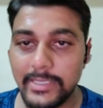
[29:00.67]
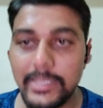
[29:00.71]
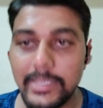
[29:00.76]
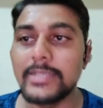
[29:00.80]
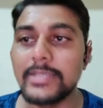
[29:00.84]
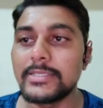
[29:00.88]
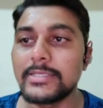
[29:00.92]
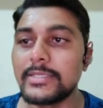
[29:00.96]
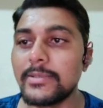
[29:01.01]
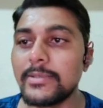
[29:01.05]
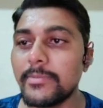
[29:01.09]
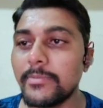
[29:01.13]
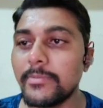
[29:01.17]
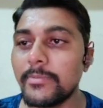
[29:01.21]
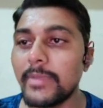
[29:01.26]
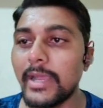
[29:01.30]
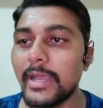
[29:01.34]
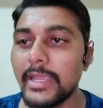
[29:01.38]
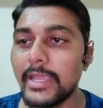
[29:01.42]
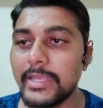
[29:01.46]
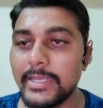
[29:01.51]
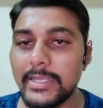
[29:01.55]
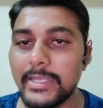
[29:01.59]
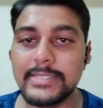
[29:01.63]
Yes,
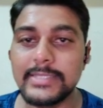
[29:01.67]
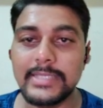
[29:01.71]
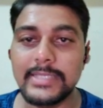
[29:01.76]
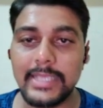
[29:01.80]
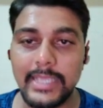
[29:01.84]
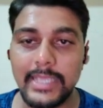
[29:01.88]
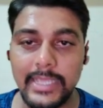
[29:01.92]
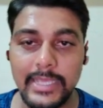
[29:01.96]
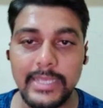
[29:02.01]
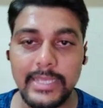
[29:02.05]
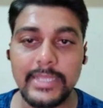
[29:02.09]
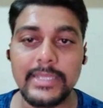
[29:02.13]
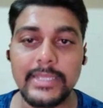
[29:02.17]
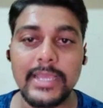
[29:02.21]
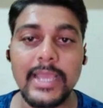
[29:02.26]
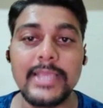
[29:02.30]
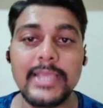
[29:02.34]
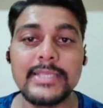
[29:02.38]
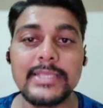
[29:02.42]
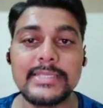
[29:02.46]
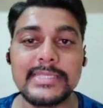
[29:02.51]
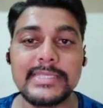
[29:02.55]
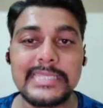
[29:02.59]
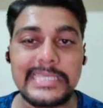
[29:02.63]
my niece,
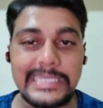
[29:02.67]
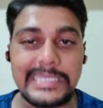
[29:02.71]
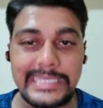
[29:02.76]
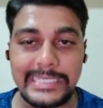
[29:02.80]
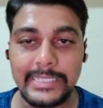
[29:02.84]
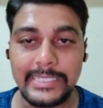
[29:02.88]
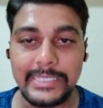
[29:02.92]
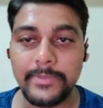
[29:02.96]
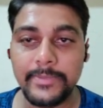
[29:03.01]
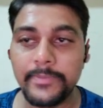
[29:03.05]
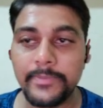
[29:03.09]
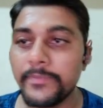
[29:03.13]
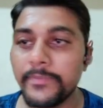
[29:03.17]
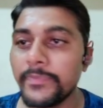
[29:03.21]
N-E-I-C-E.